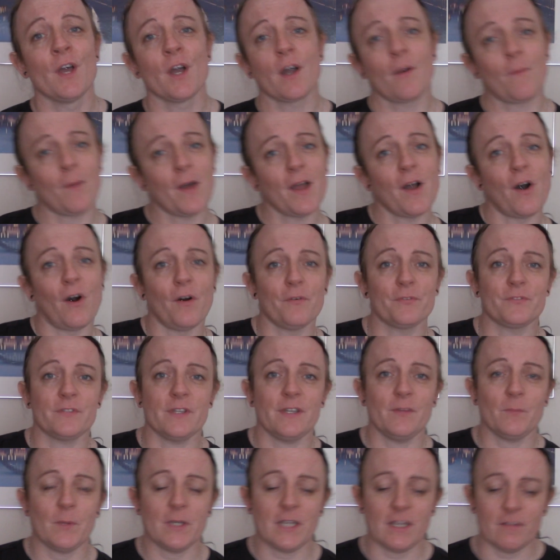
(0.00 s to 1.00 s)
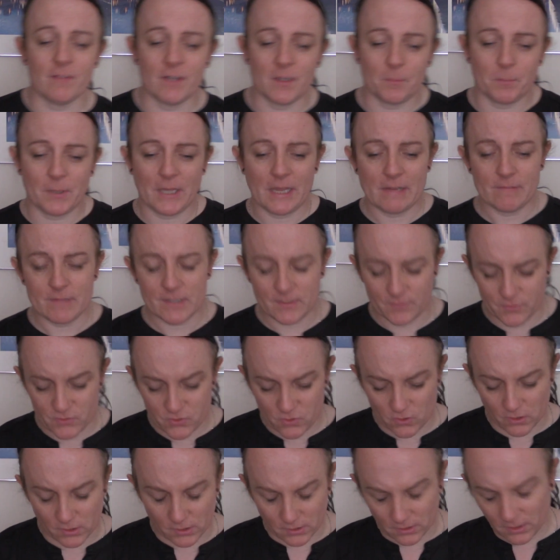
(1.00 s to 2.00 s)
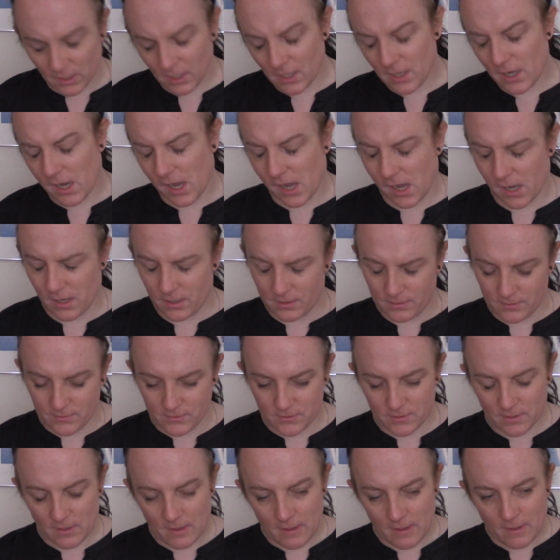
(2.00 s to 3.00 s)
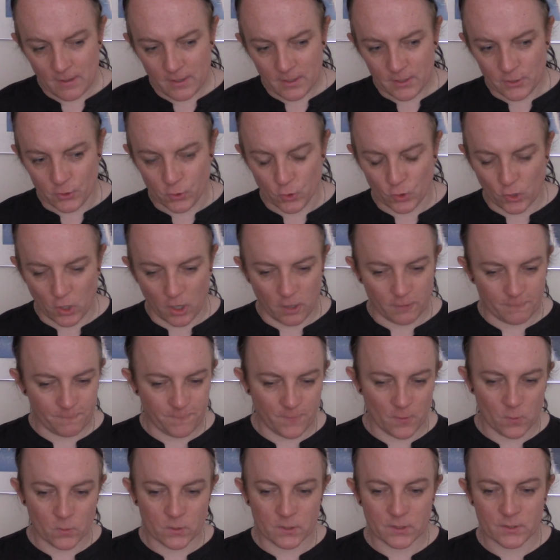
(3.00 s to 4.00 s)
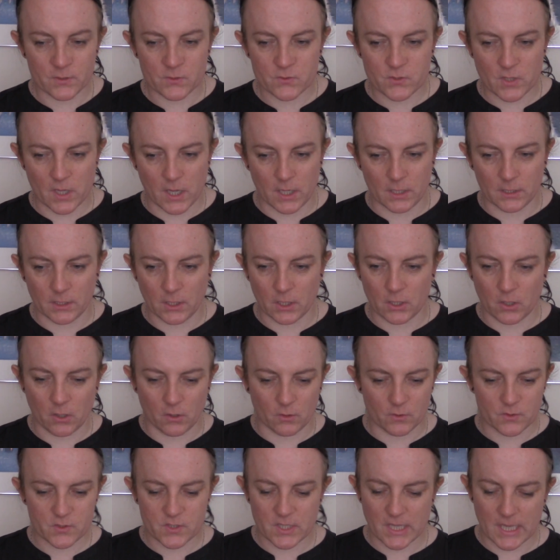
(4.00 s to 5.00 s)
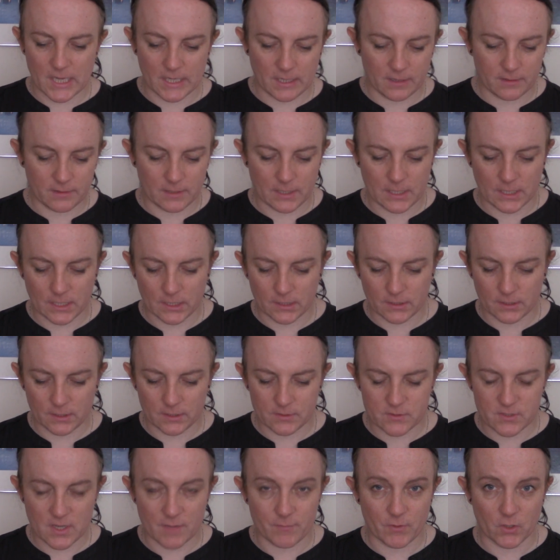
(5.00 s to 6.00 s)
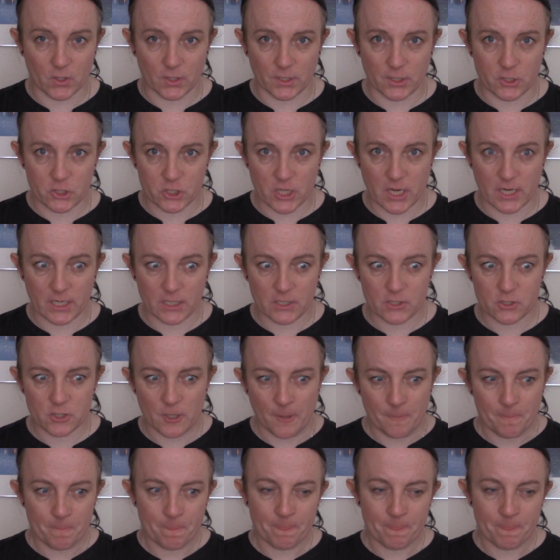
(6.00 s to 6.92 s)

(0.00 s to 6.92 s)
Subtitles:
Quite often when you're in a period of struggle and you can't focus and you can't see anything that's ever going to change,